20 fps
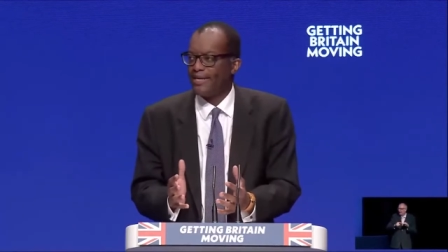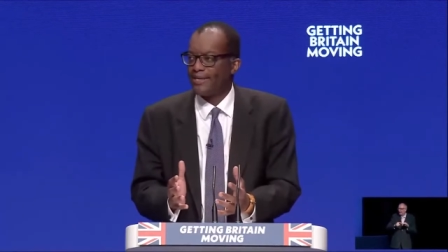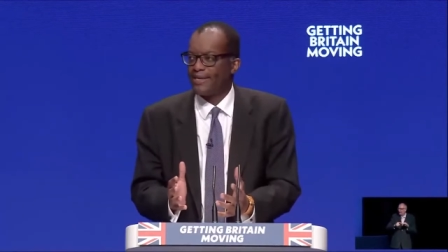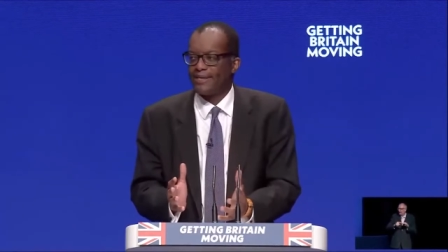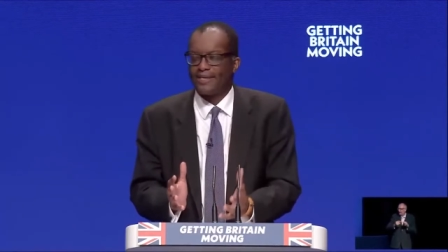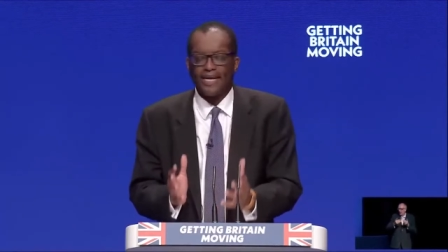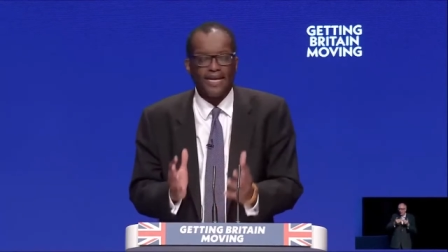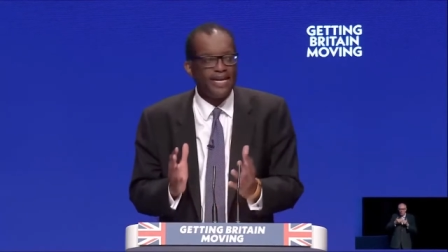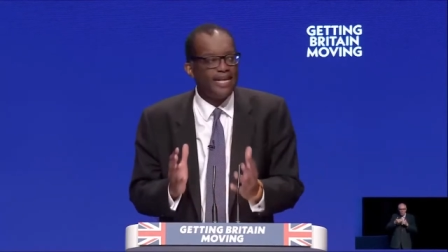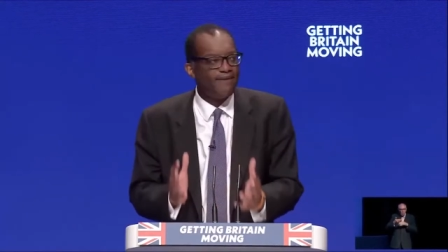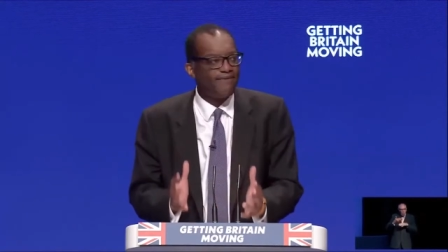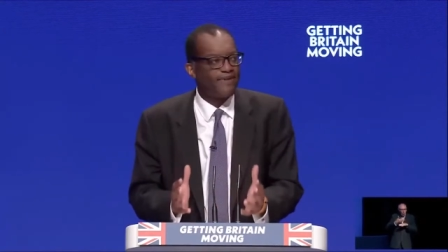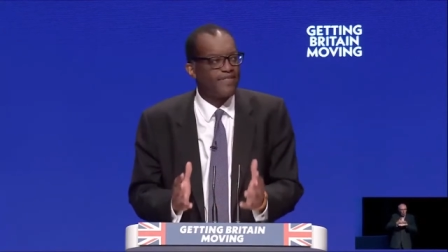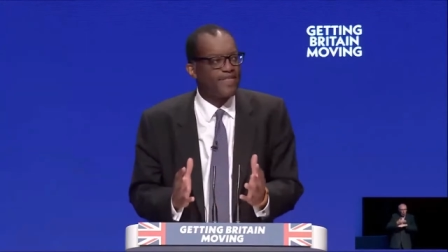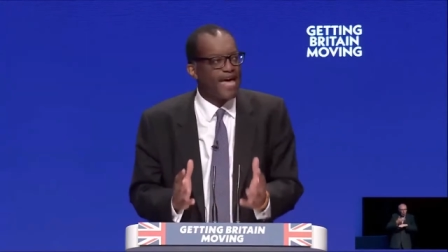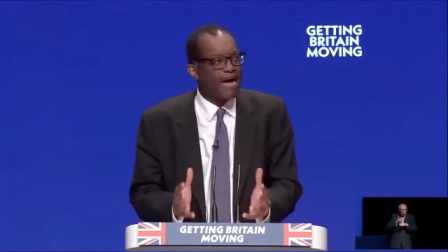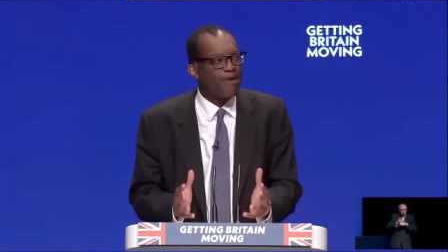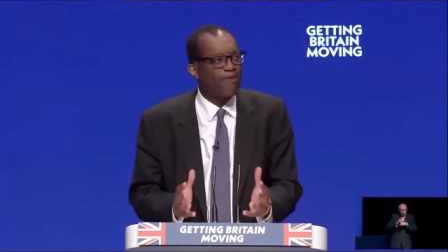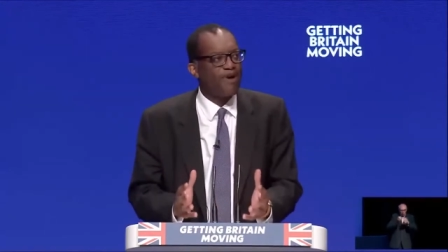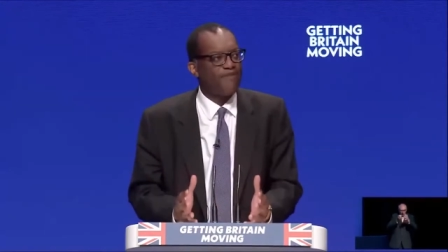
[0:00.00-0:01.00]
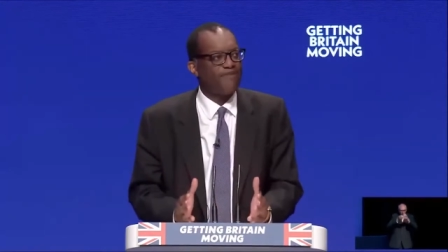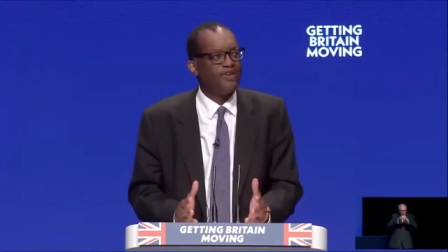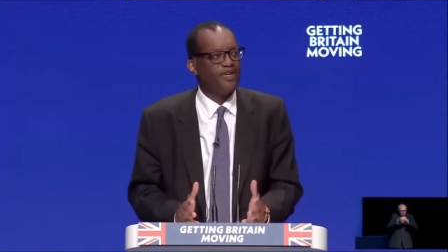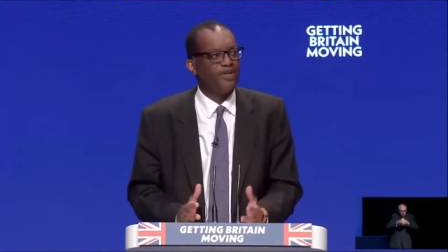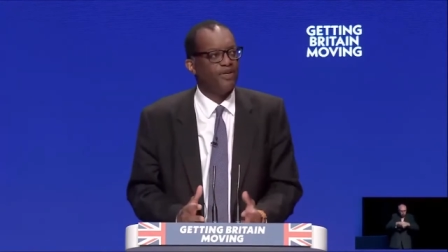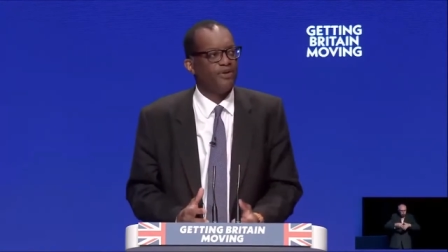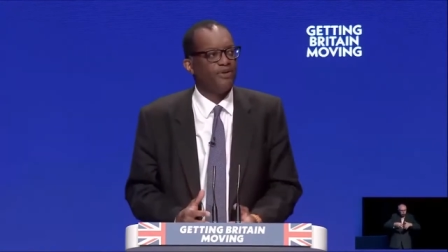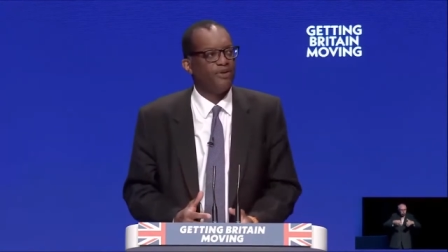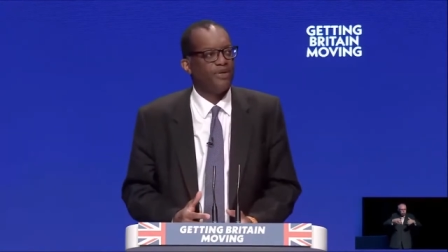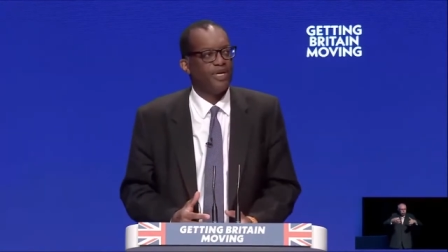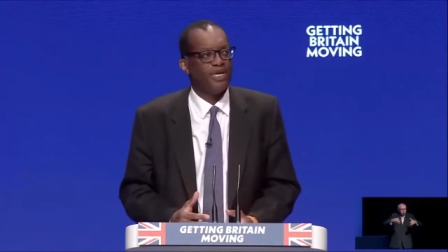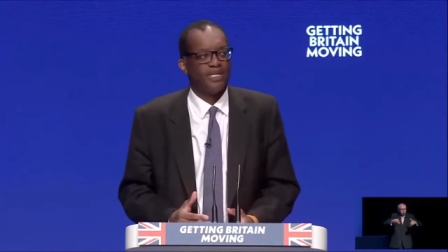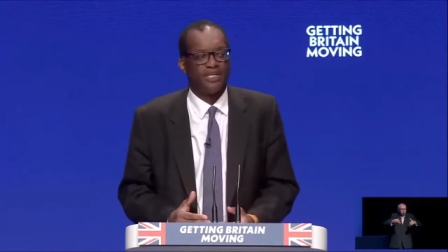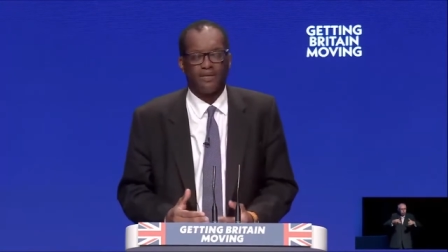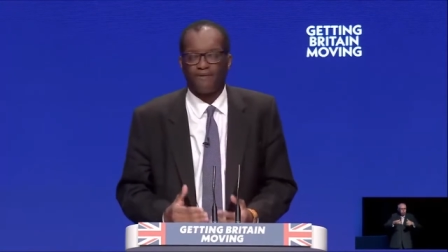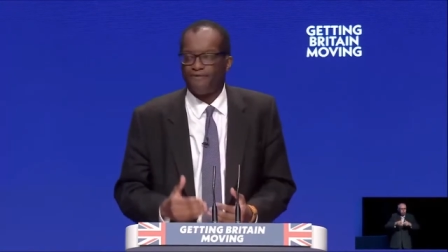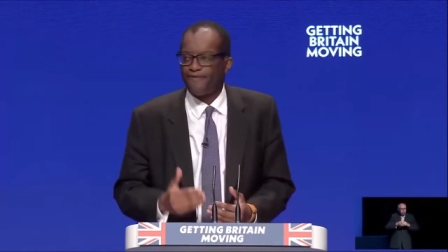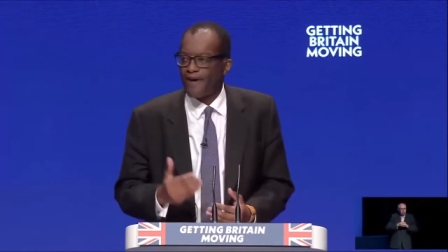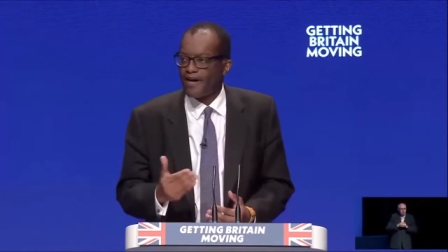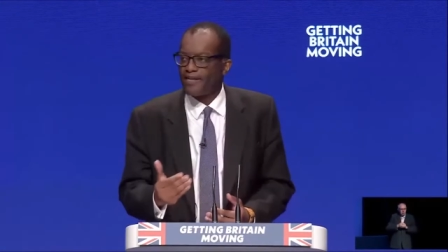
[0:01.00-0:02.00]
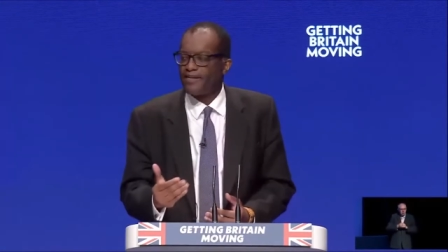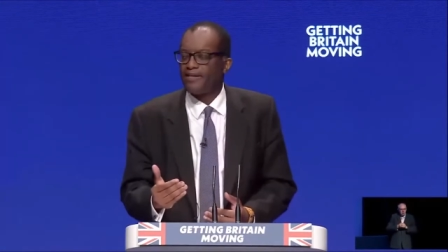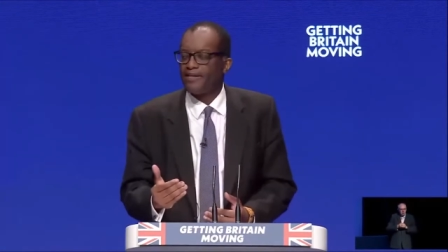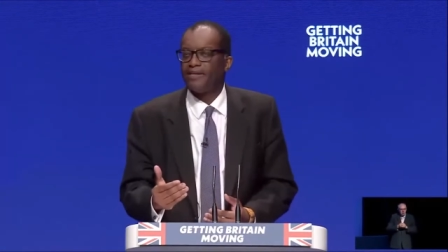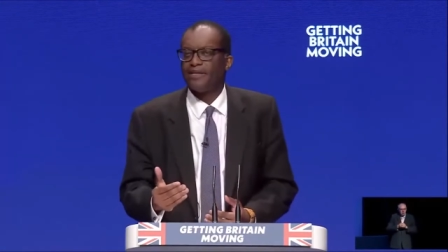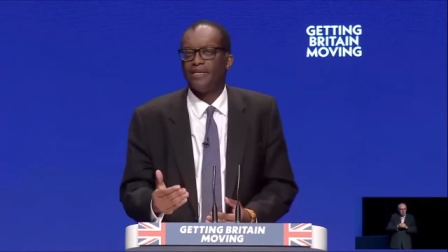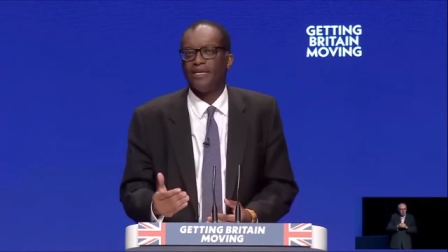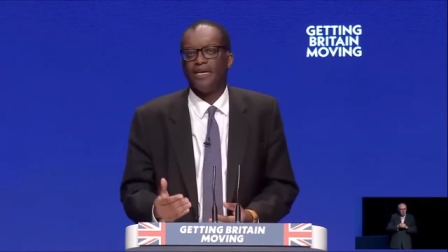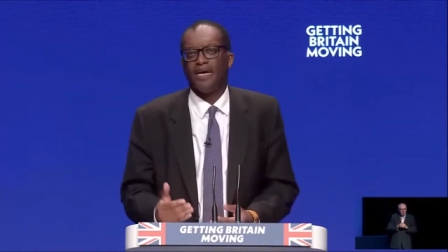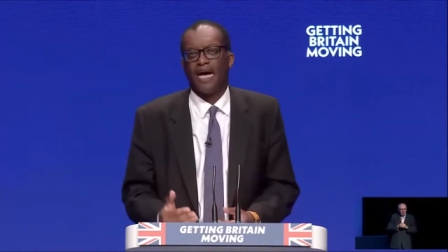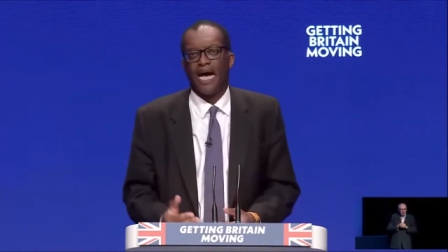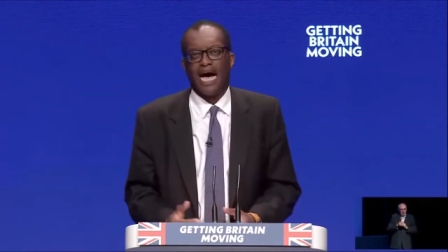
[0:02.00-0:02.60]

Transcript: to deliver that revenue to fund